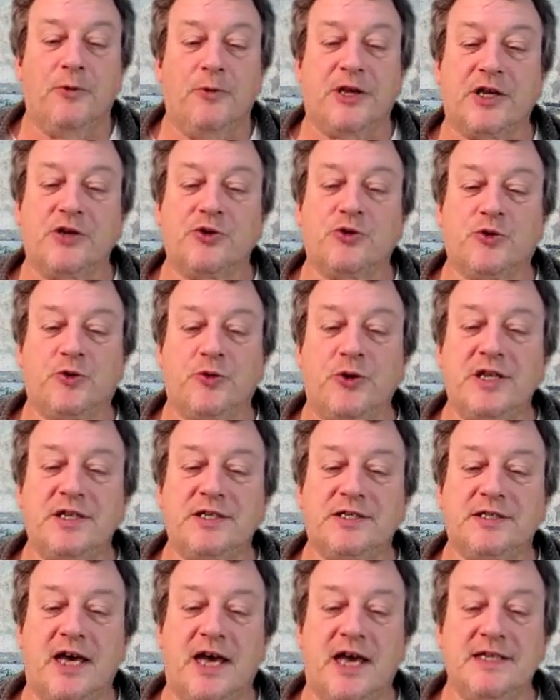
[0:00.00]
We can
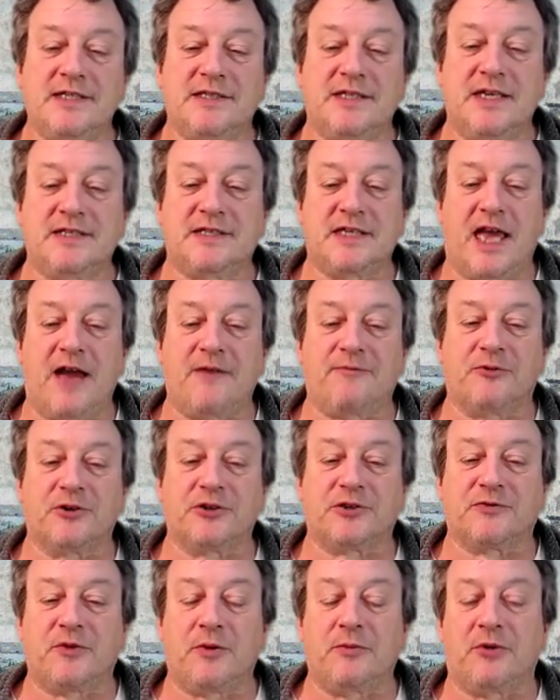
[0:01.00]
criticize these
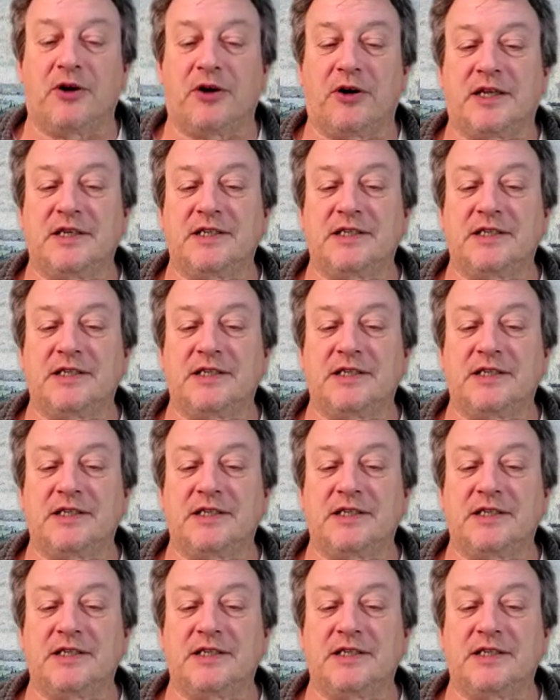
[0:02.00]
efforts from our